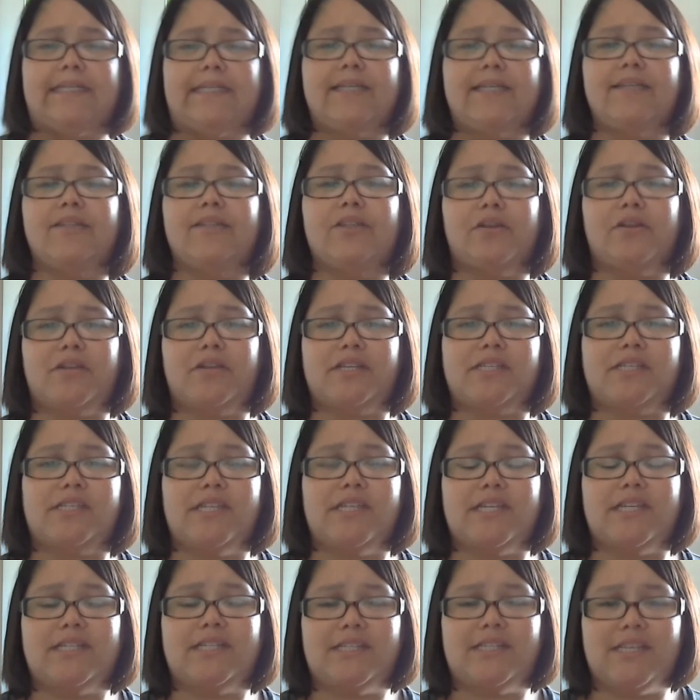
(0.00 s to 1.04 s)

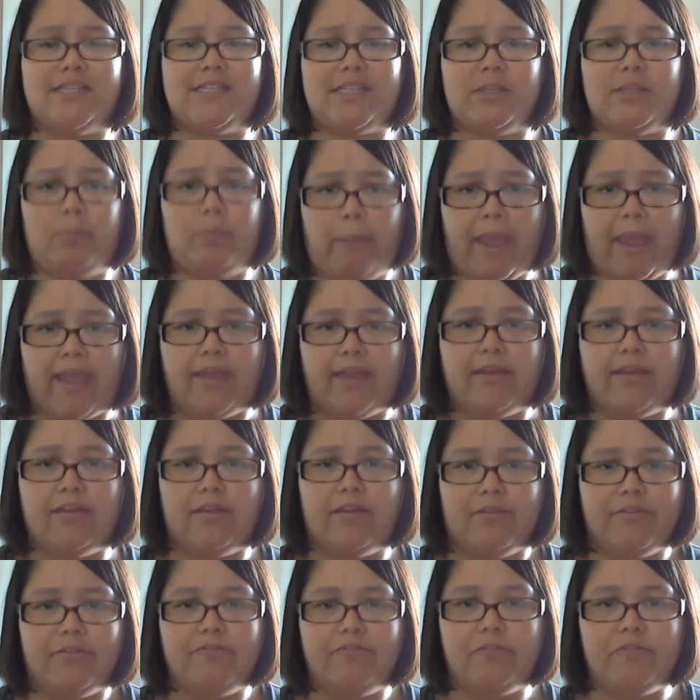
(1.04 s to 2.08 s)
It's
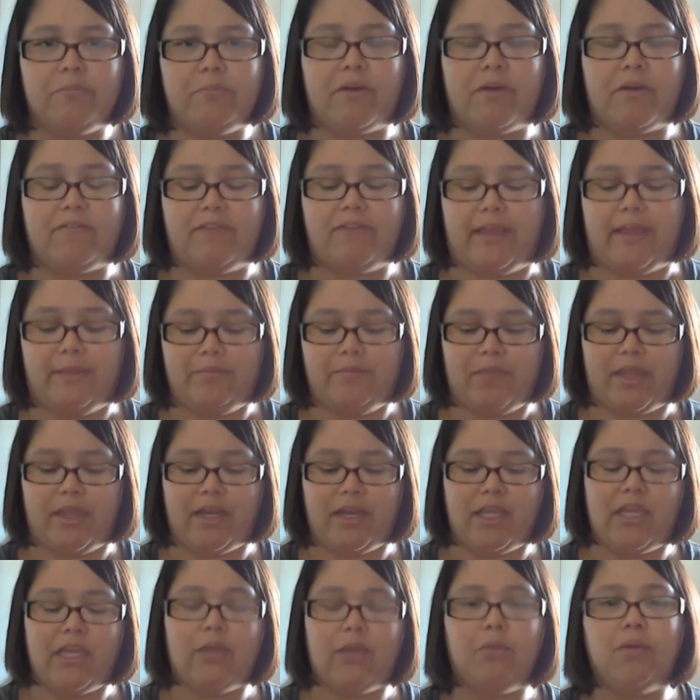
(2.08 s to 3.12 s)
Spike from Buffy, and
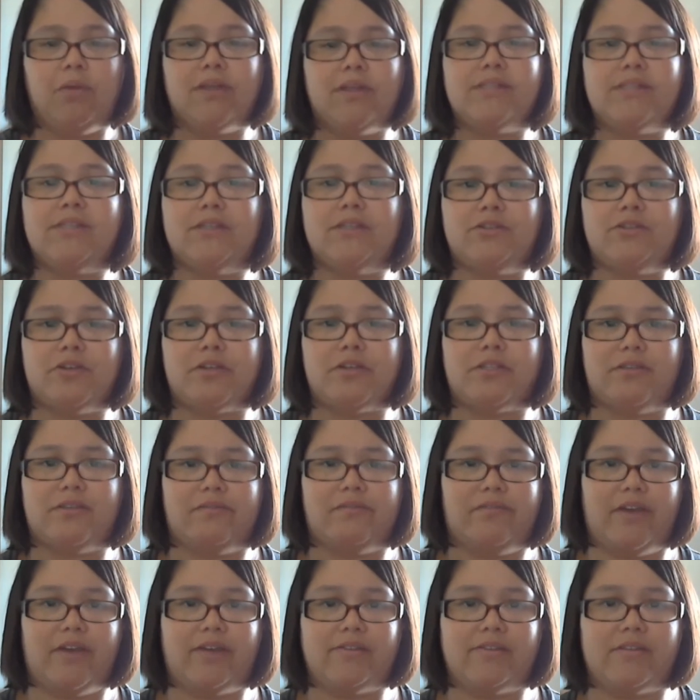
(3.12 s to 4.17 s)
he reads the Dresden
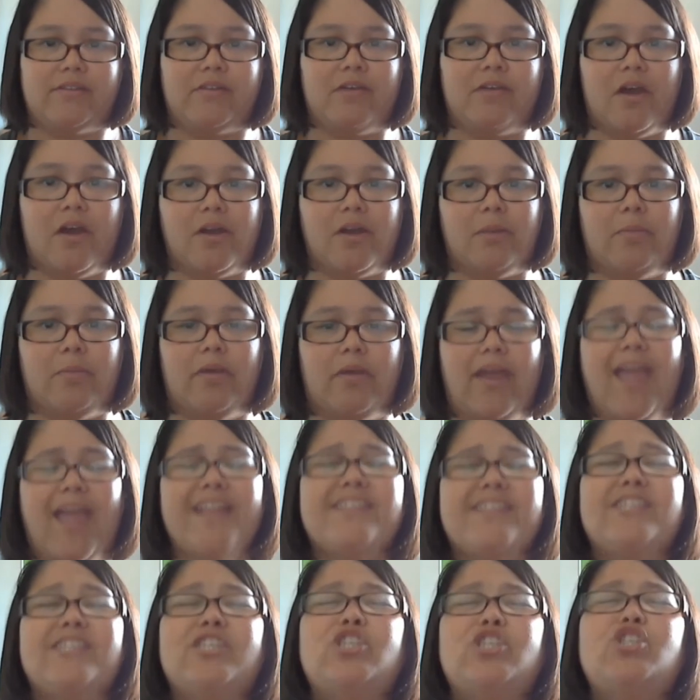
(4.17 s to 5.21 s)
Files on Audible,
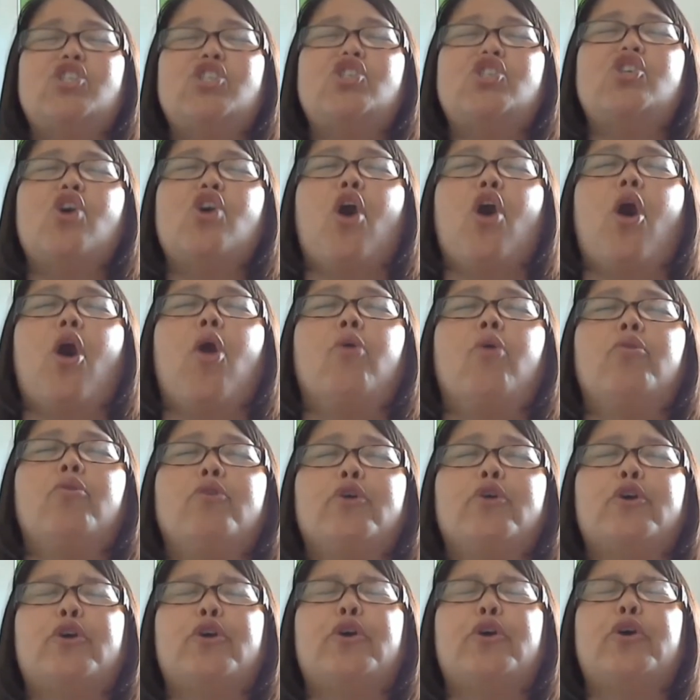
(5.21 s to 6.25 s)
and so
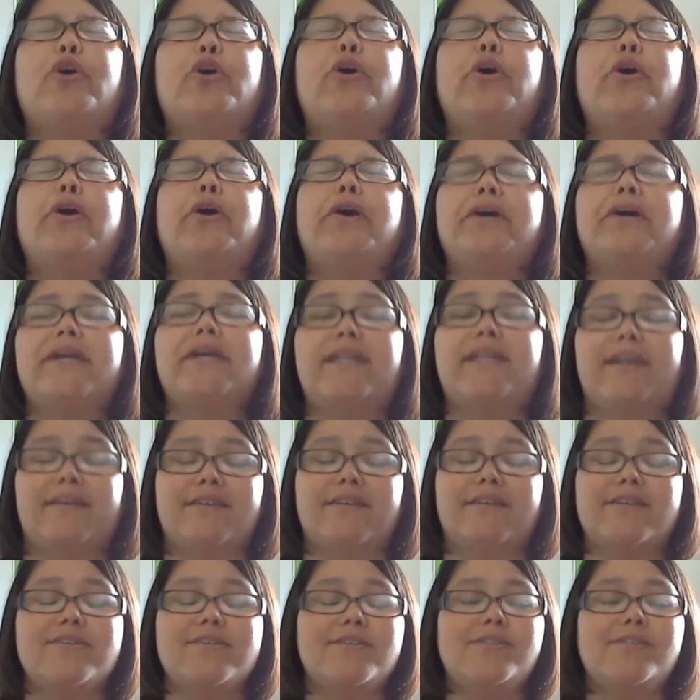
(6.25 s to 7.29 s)
good.
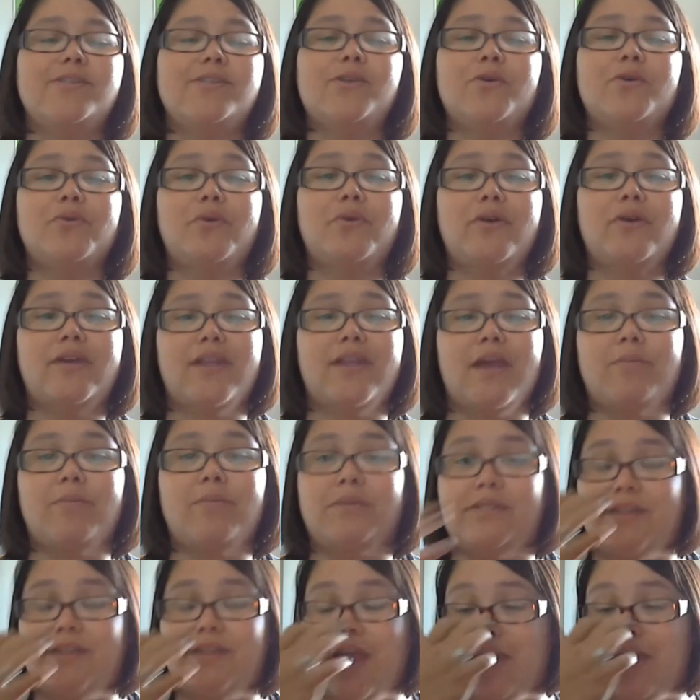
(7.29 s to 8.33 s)
So good.
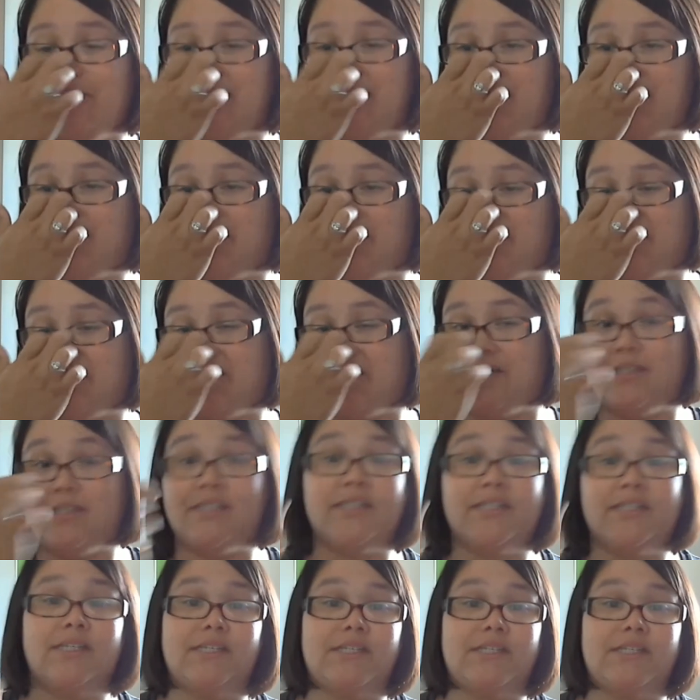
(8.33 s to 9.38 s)
I'm seriously
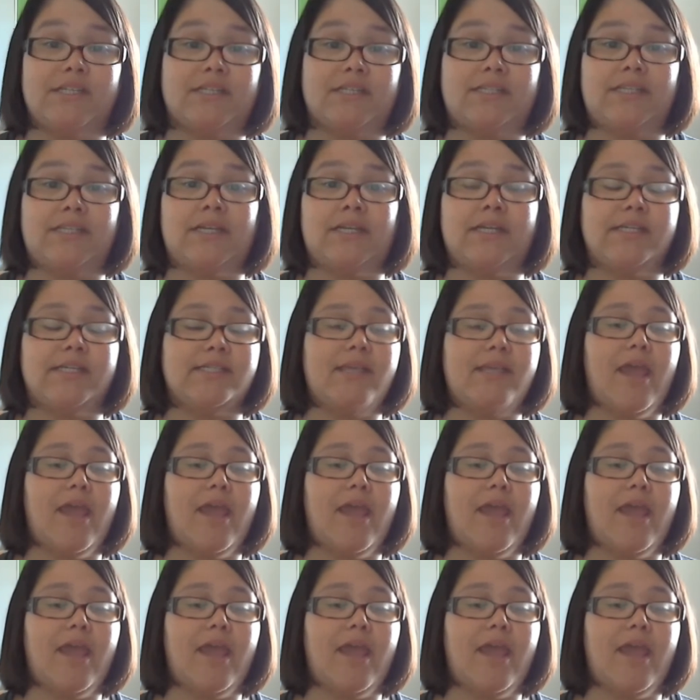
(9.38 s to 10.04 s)
addicted to the series.